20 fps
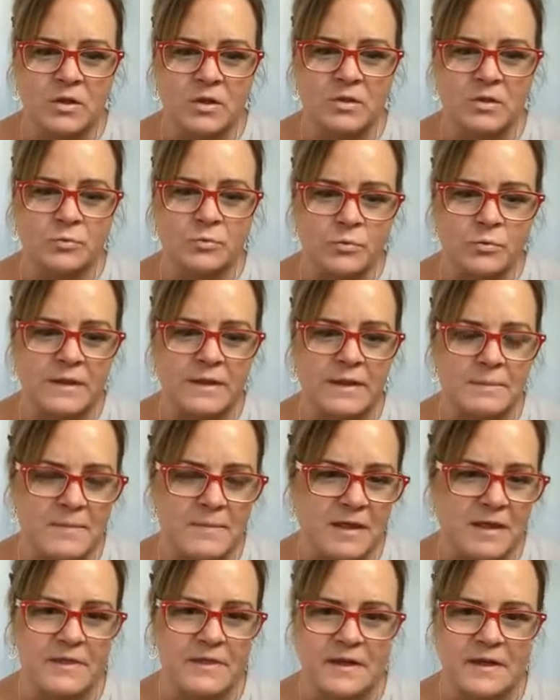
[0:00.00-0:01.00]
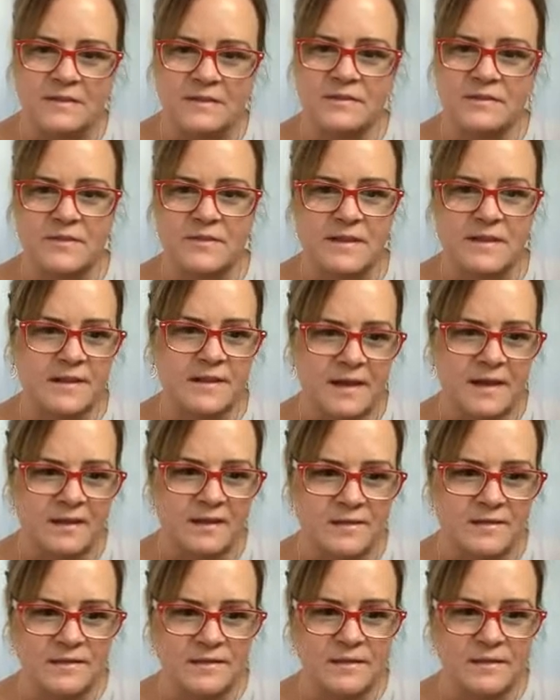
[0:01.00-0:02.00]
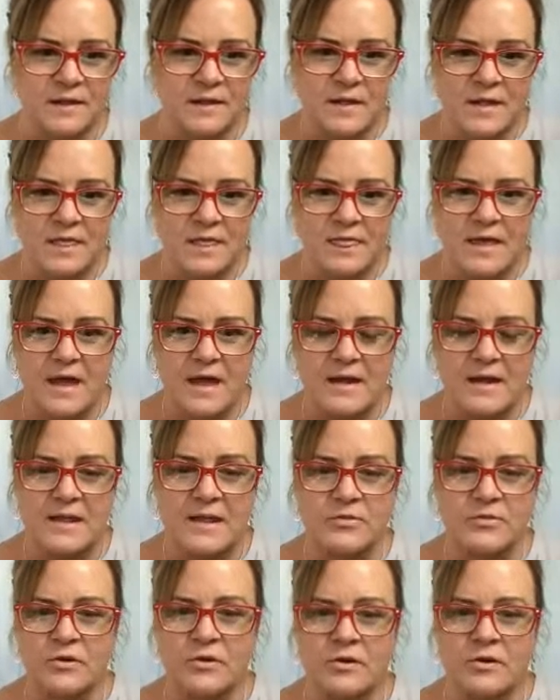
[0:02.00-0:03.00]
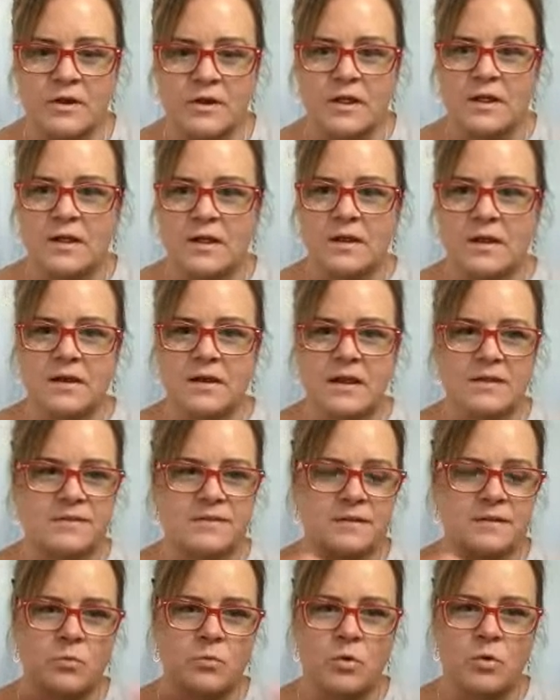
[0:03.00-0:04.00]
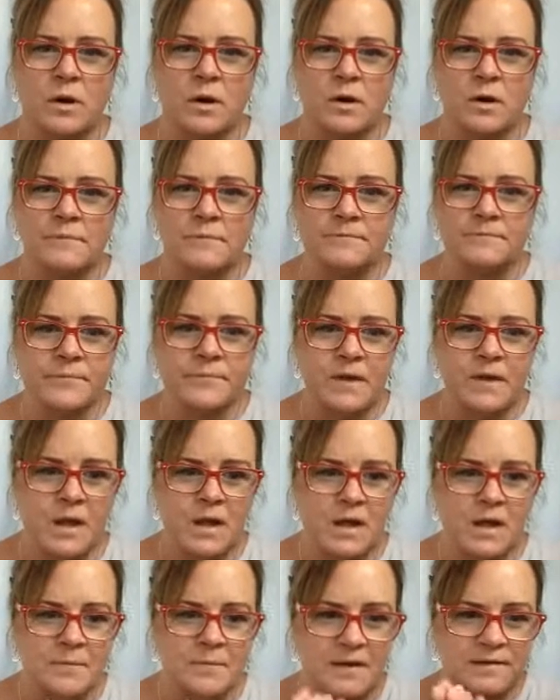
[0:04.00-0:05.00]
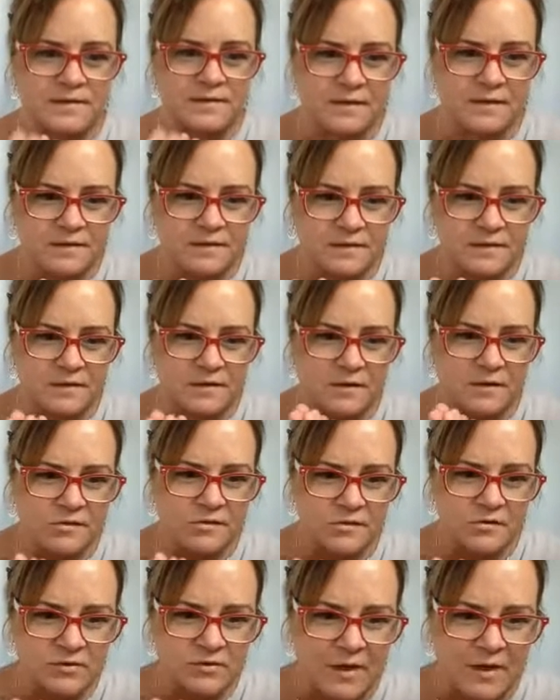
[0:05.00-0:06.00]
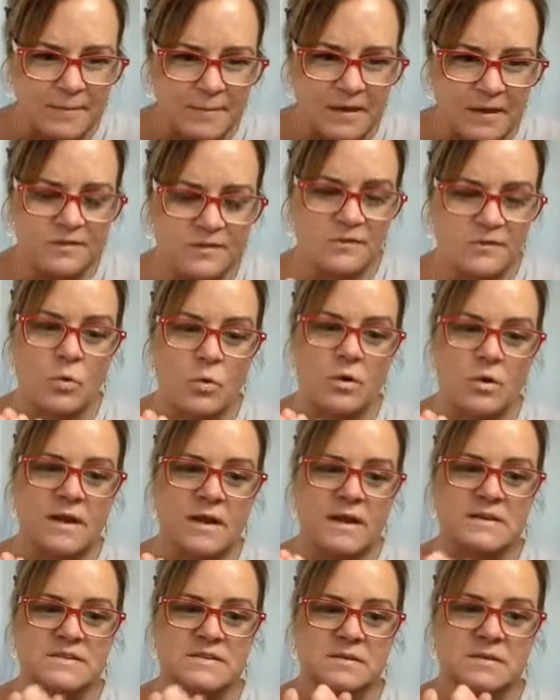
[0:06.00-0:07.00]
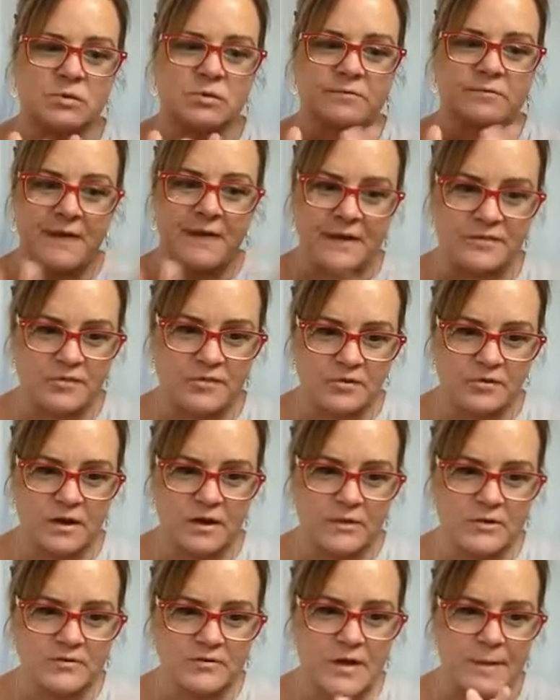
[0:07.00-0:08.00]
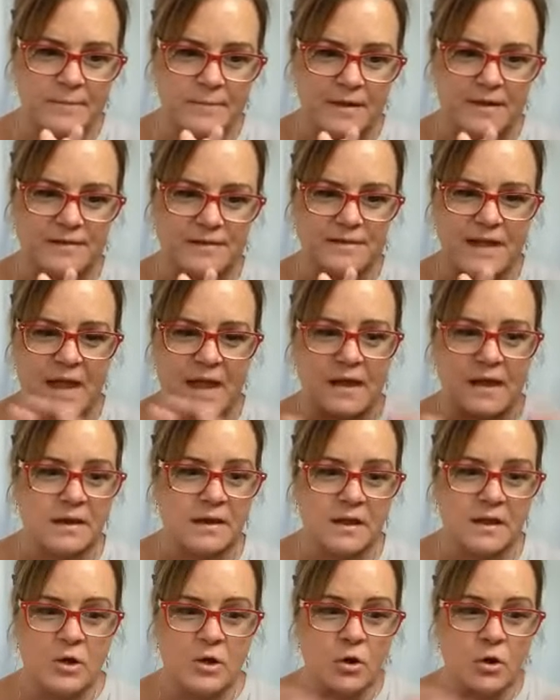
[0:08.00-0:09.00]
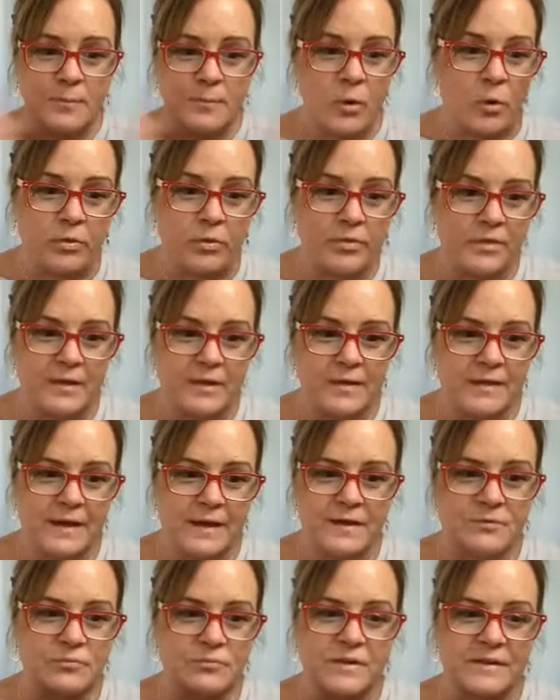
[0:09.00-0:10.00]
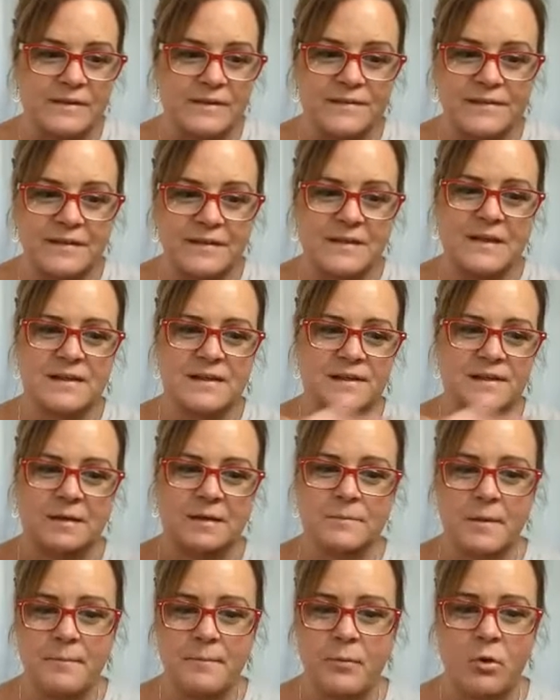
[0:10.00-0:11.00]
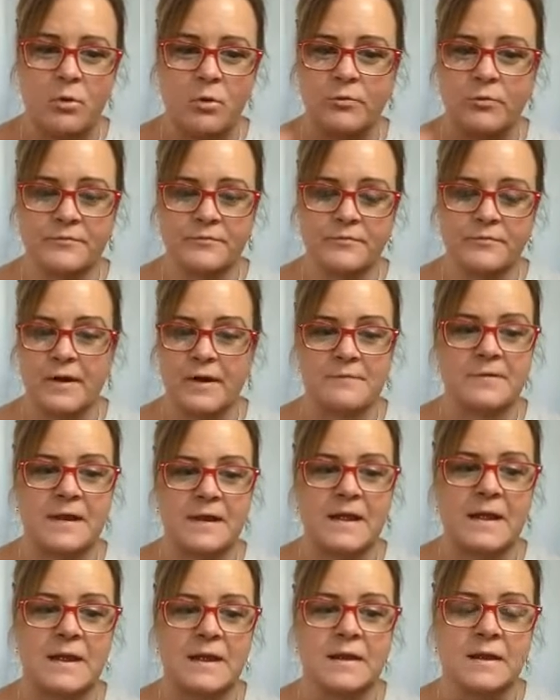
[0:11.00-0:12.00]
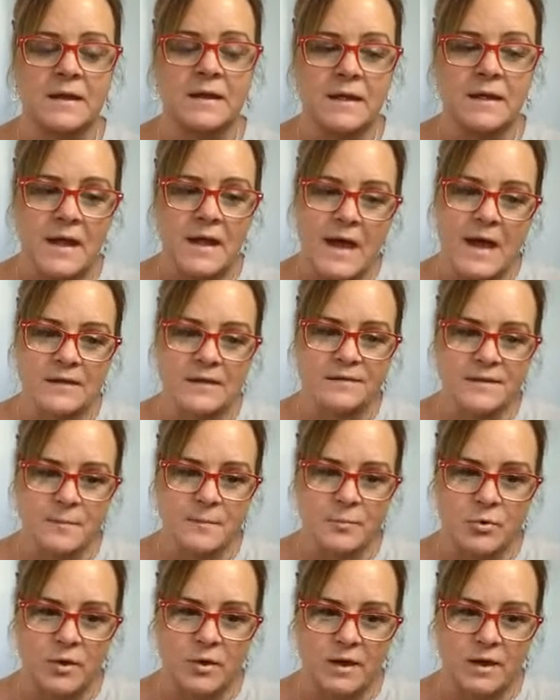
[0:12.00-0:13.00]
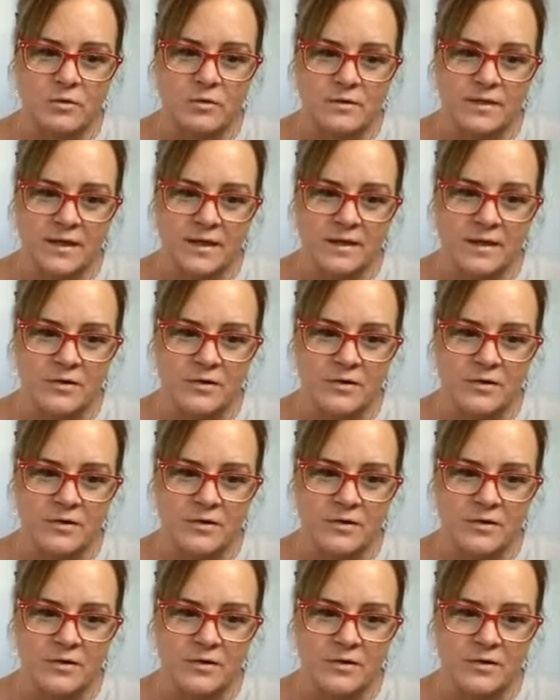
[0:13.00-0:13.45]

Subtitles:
could really meet the needs of these kids that either need some more assistance on certain topics or need to move faster on other topics, or both. Like realistically, it's going to be both for every kid at some point or the